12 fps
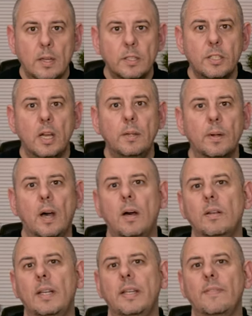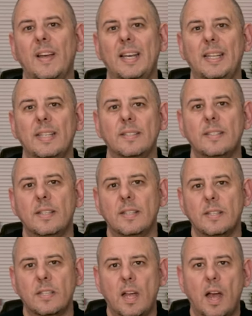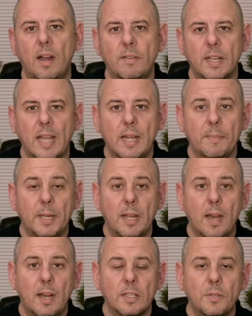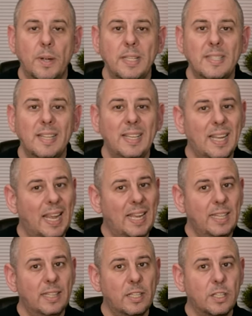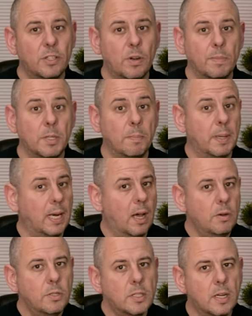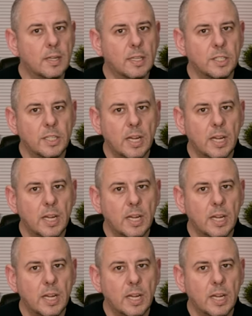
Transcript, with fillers: So I'll leave links to the Sahara Gaming R20 in the description below so you can